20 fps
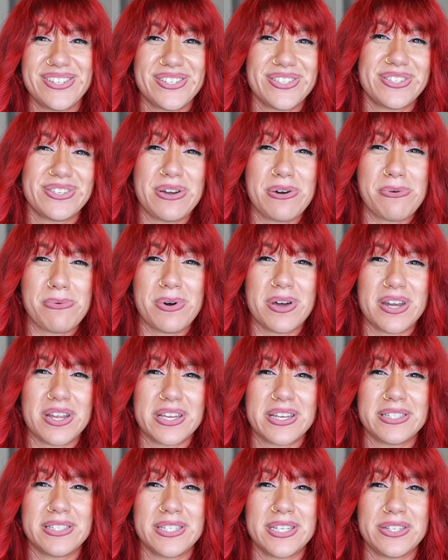just don't want
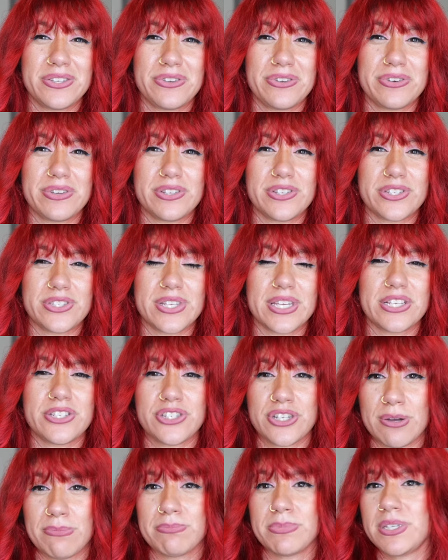to continue to just like
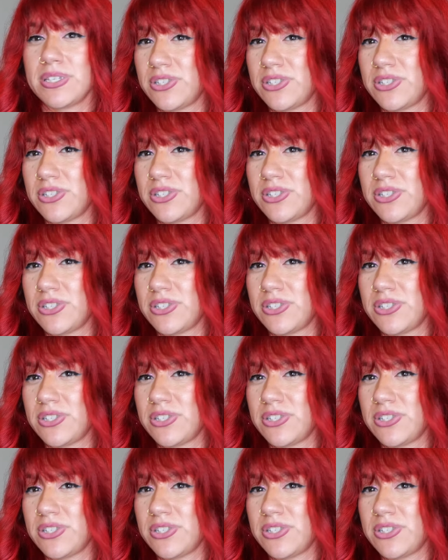jump.